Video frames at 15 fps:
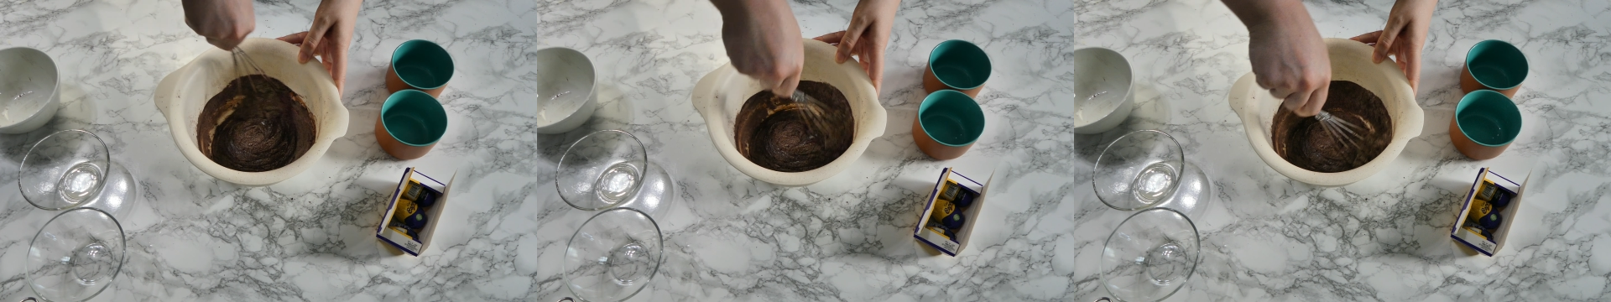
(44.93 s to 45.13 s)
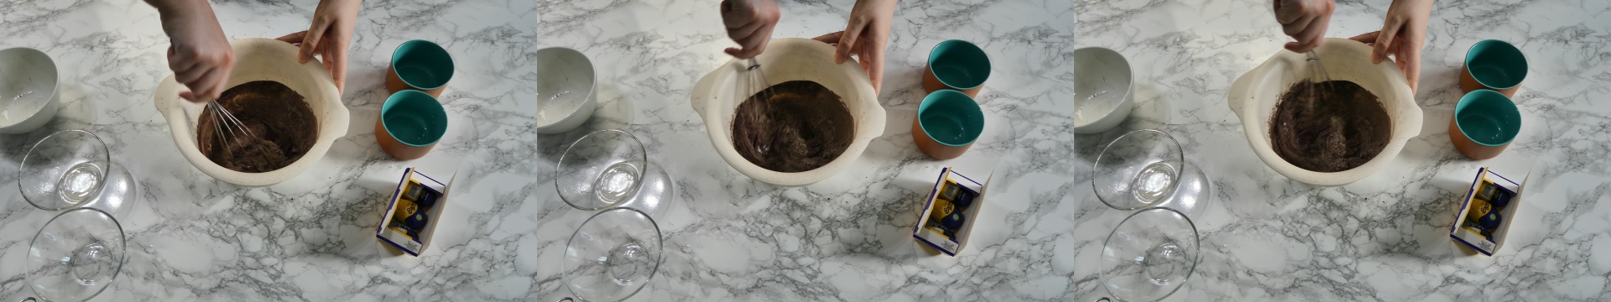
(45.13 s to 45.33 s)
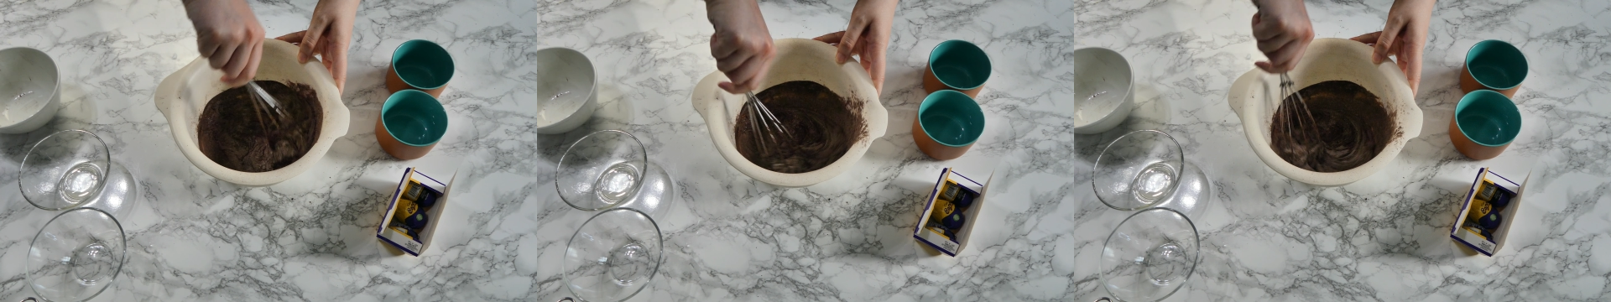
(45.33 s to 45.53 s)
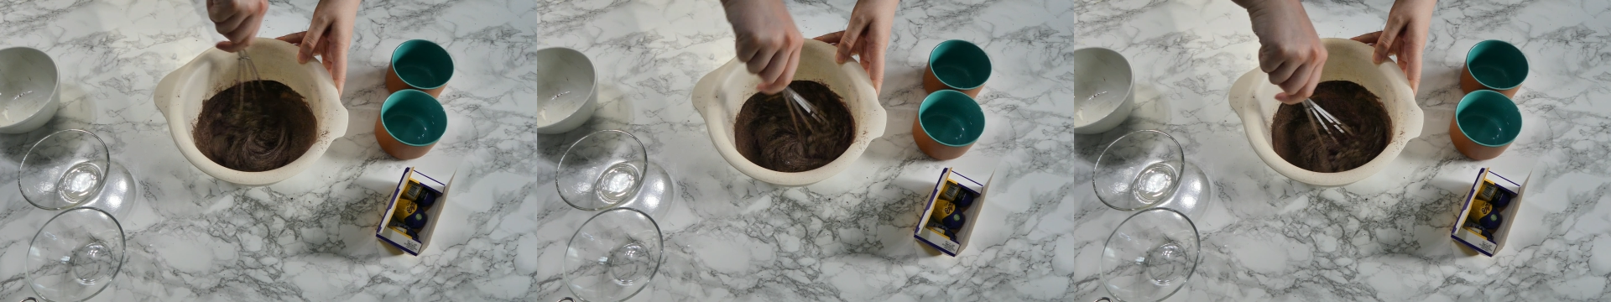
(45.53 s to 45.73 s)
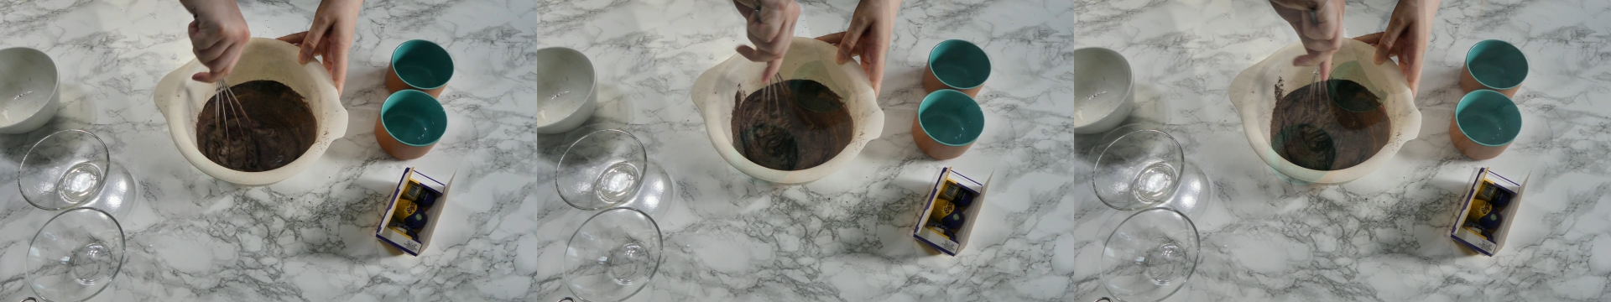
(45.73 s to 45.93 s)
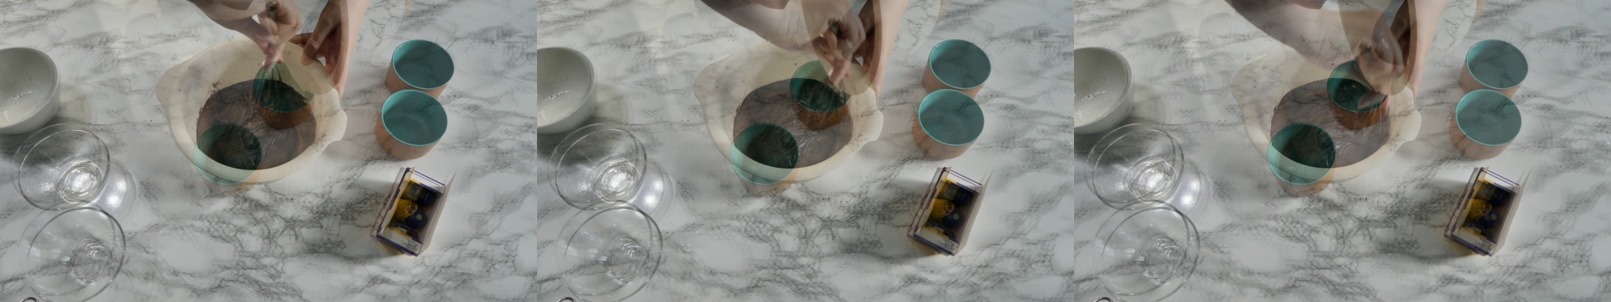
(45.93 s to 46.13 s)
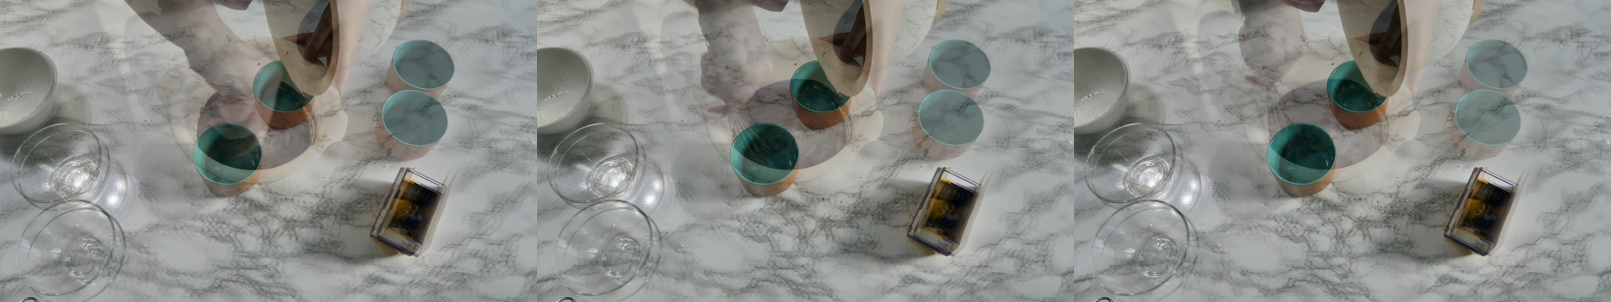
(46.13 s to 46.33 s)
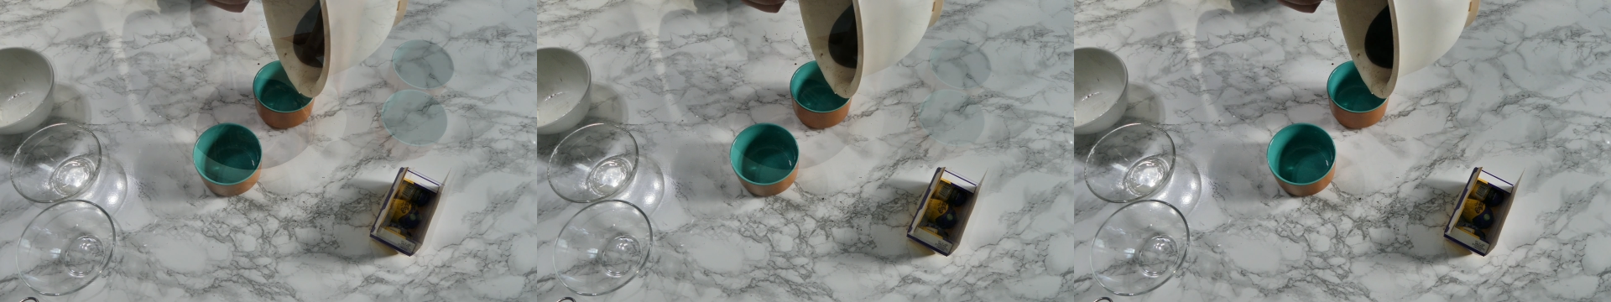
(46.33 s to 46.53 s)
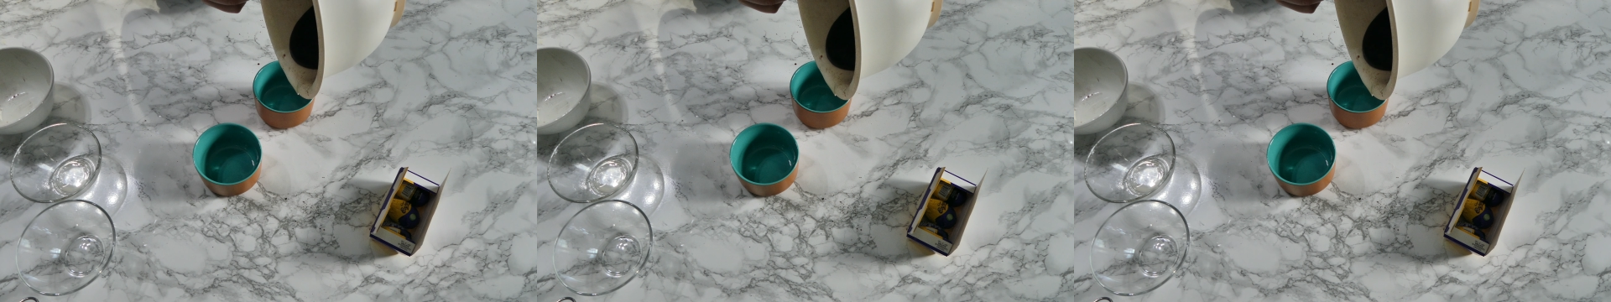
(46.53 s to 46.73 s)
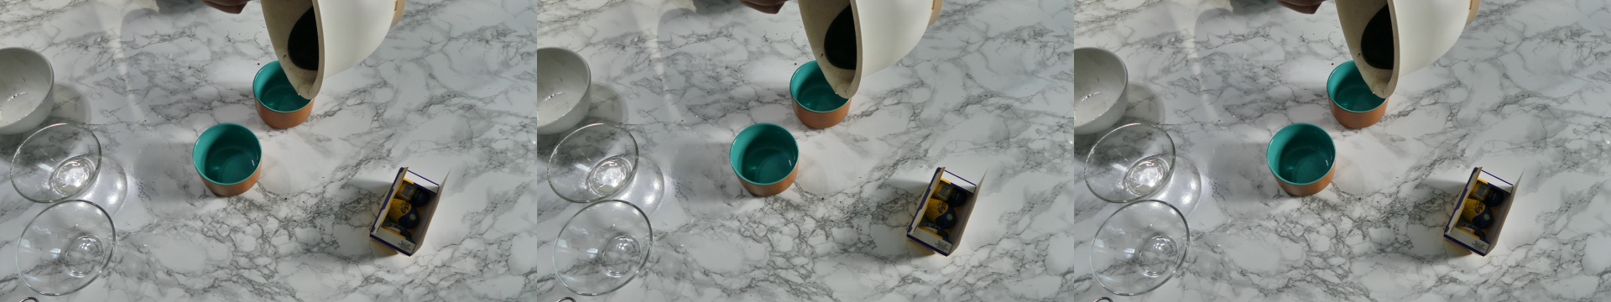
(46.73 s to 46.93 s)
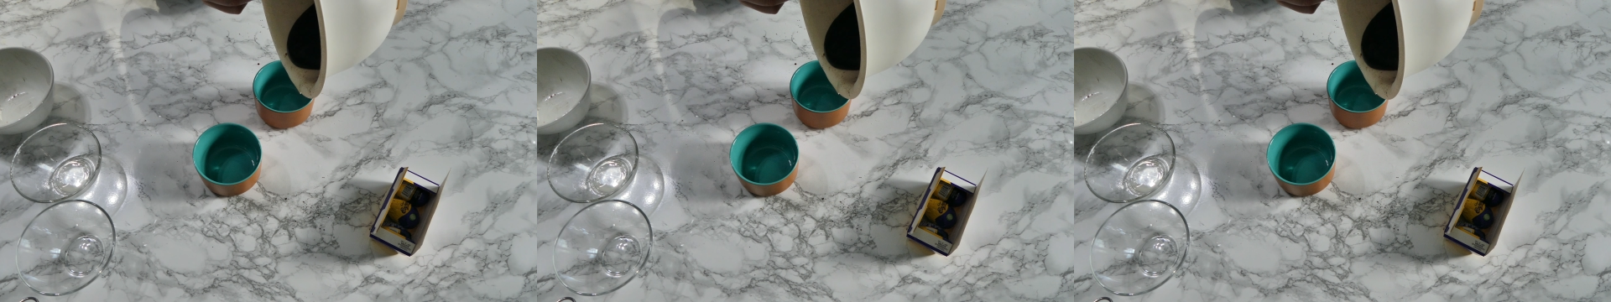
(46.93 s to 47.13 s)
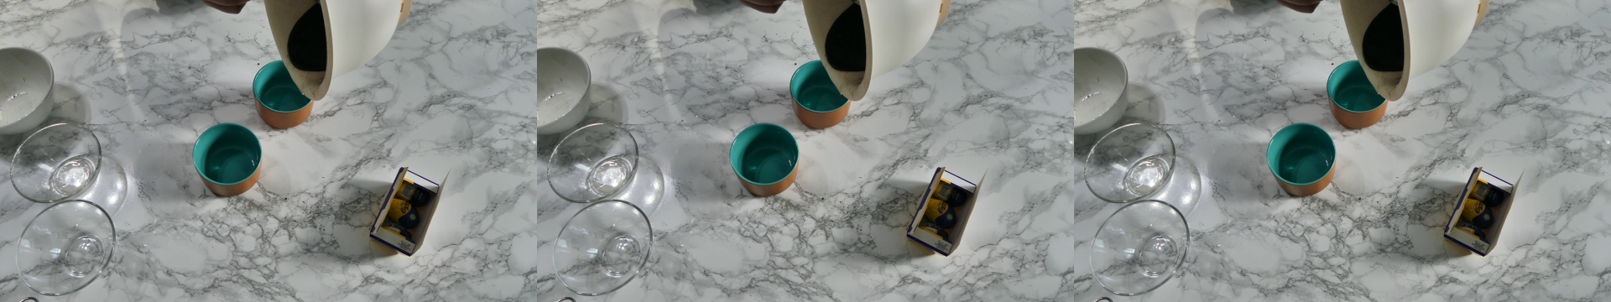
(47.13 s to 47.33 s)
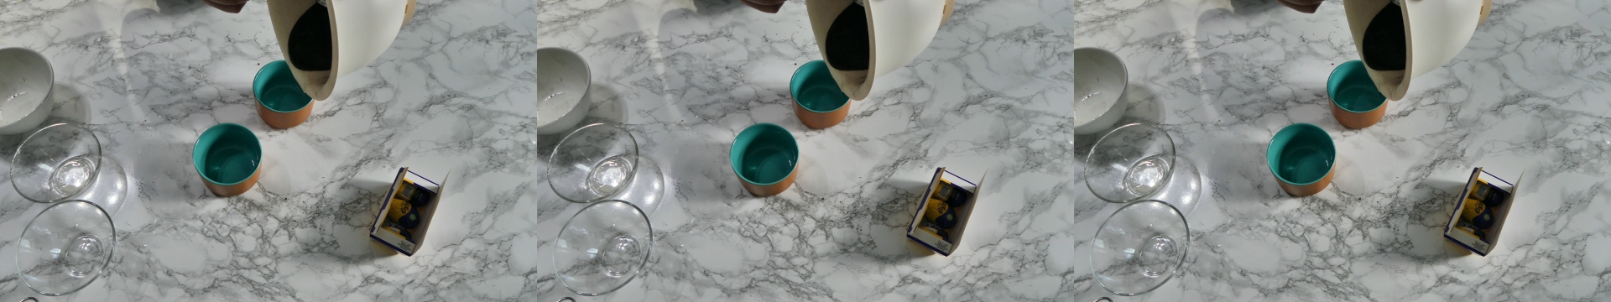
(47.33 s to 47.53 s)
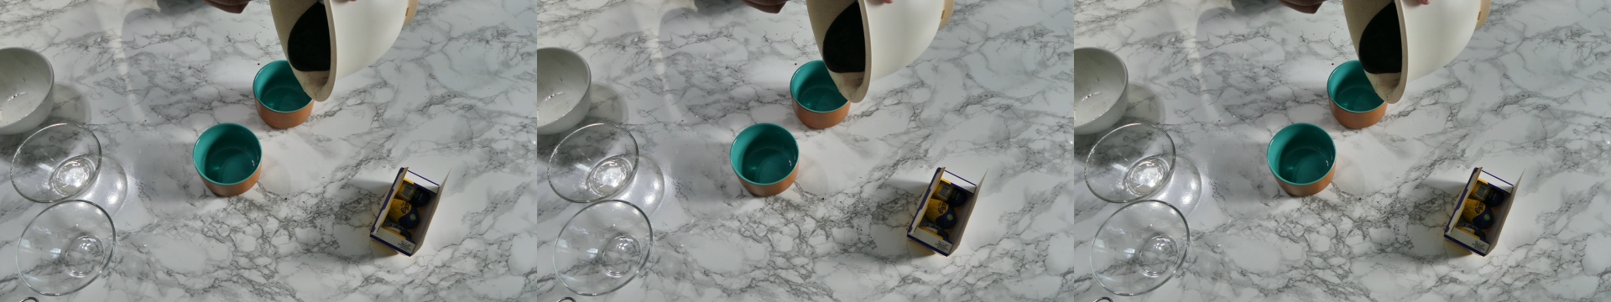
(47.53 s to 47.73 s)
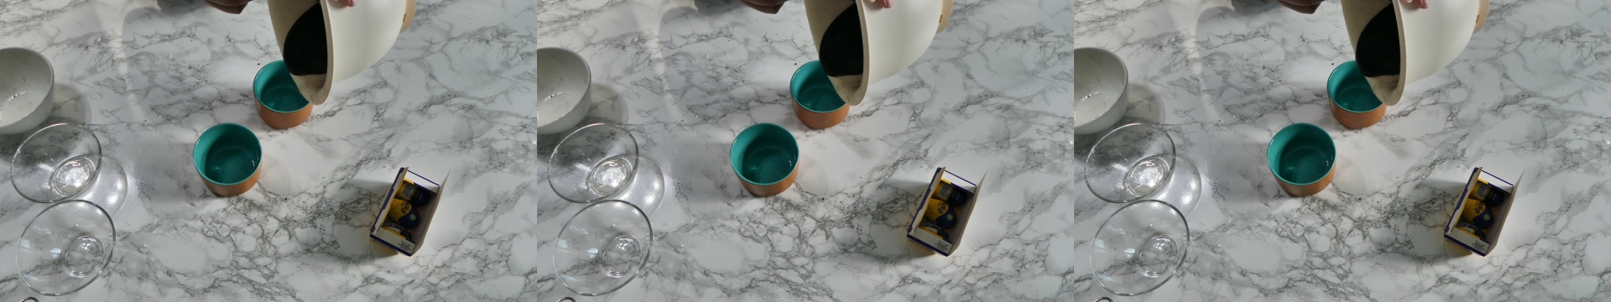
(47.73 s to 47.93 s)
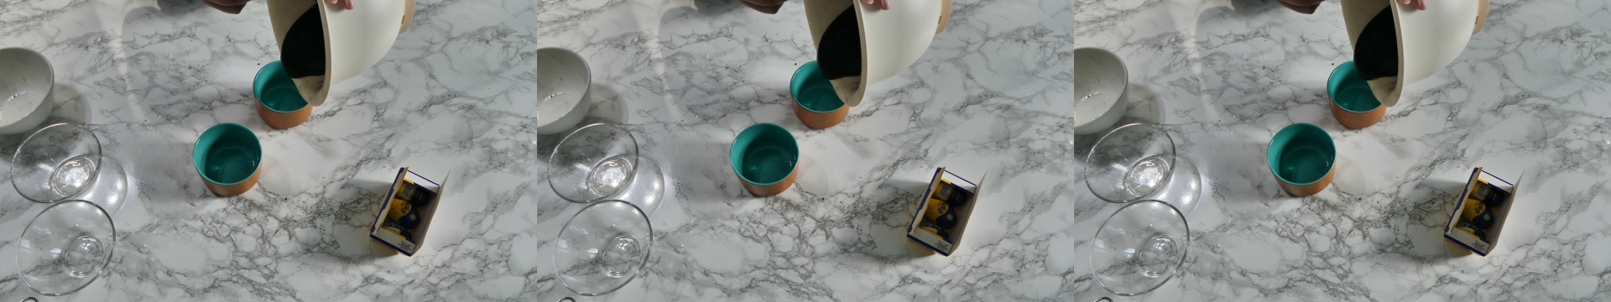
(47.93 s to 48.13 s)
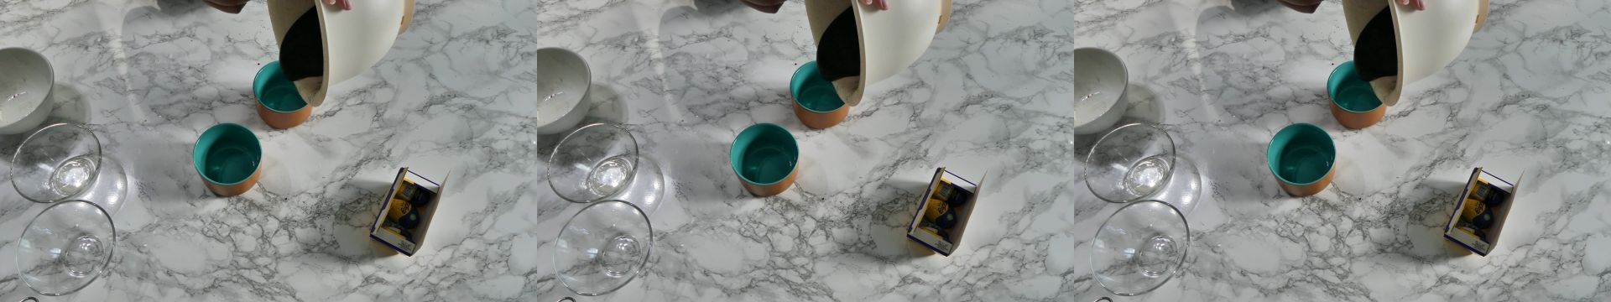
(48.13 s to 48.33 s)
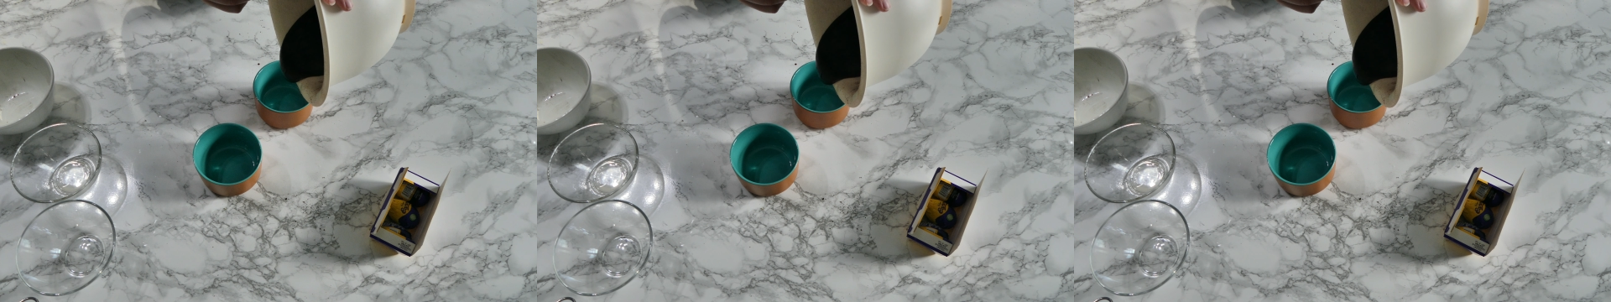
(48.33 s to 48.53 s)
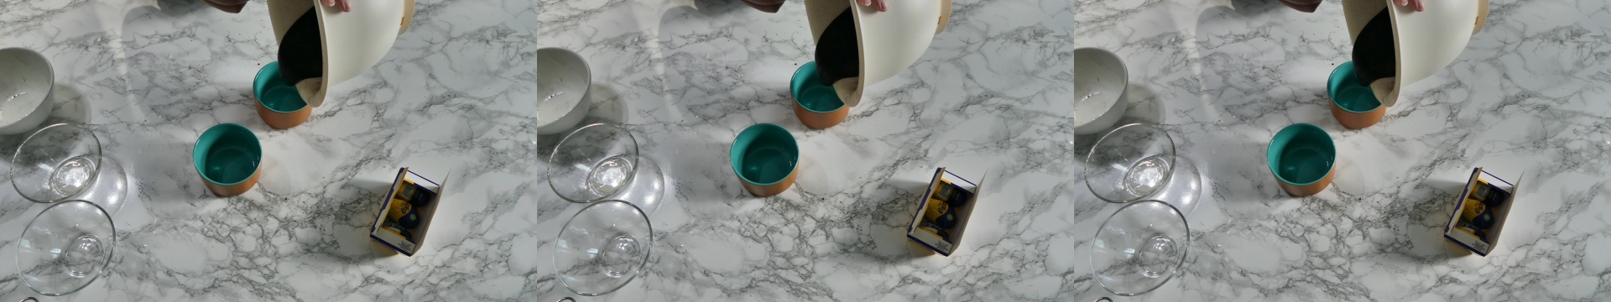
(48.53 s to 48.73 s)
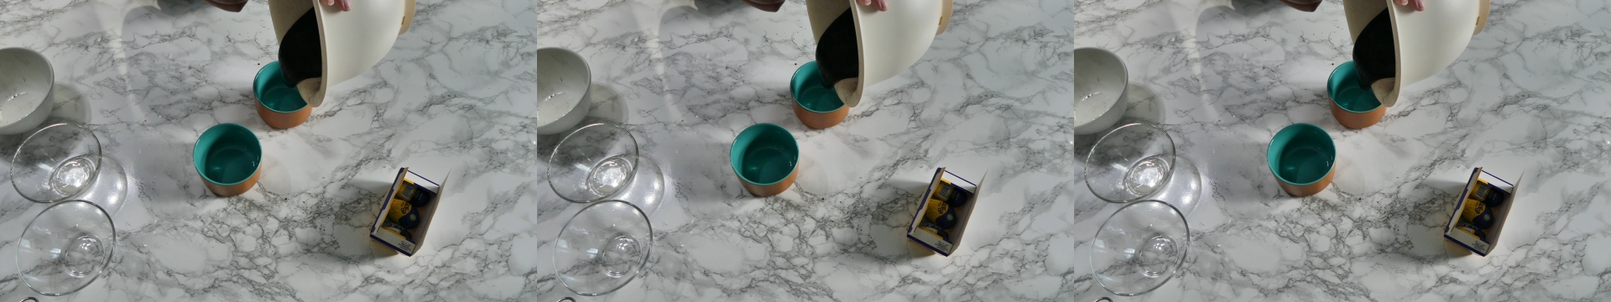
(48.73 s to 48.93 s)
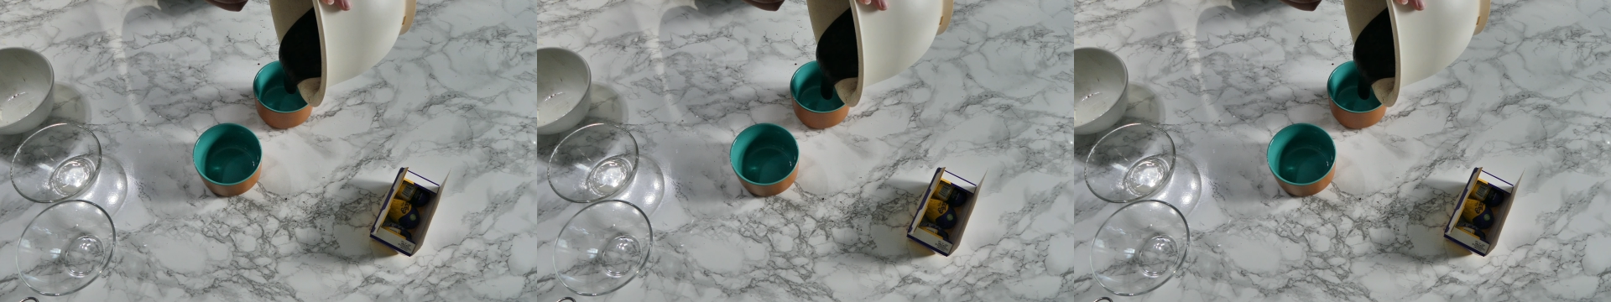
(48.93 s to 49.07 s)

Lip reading: No face is visible, so there are no lips to read.